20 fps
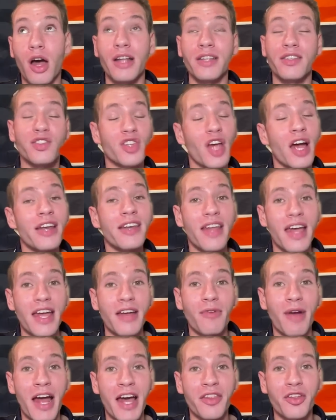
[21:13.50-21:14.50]
Sunday,
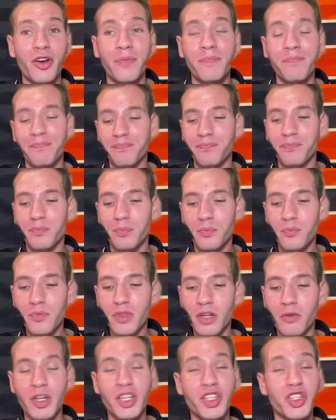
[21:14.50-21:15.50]
rather,
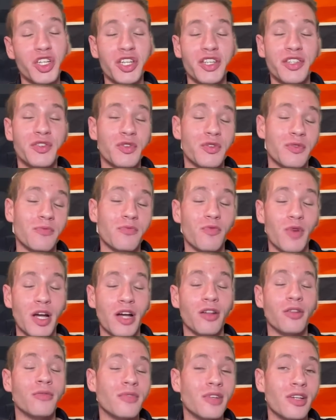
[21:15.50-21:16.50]
which is,
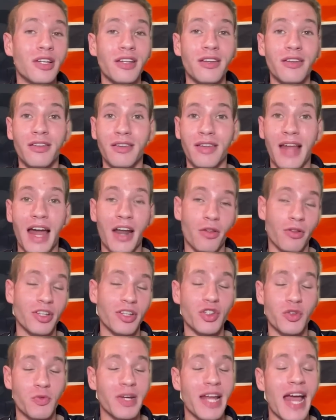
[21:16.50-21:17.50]
well, not only
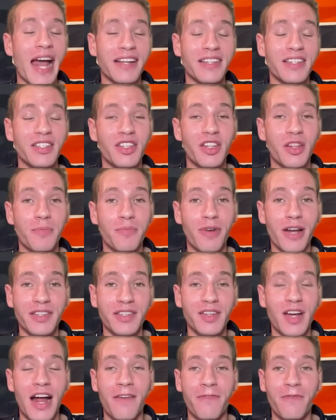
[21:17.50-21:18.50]
just reacting to the press
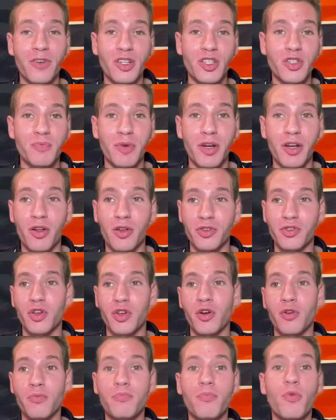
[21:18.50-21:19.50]
conference, but
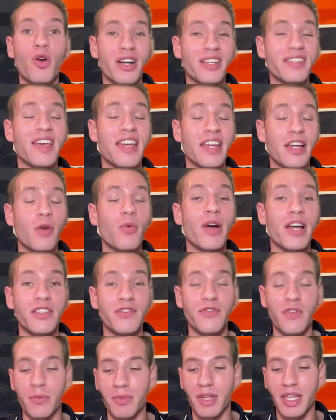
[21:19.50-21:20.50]
also more takeaways
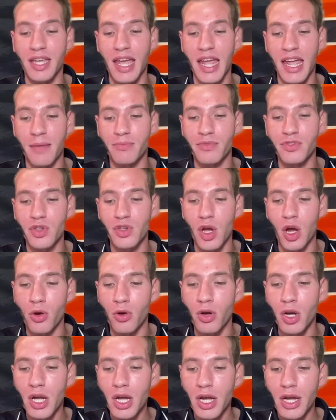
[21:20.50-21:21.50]
from the game.
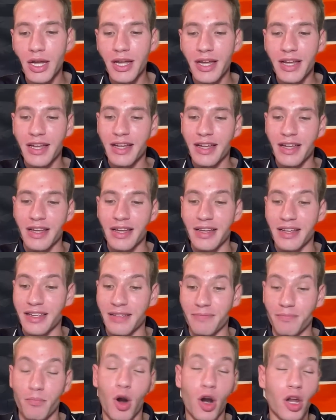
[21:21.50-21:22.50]
So
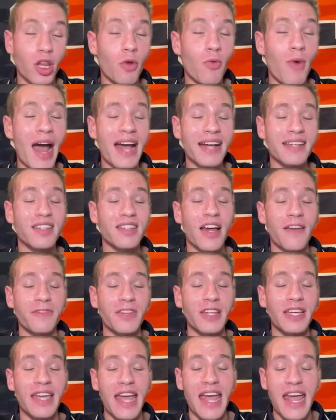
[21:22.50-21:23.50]
Marlowe Wax left
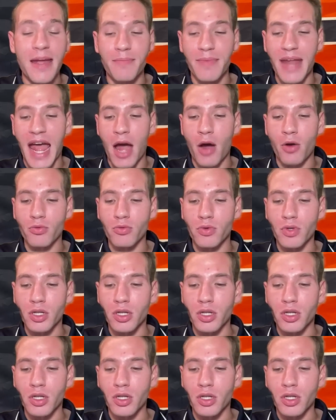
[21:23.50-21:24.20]
the game. Now,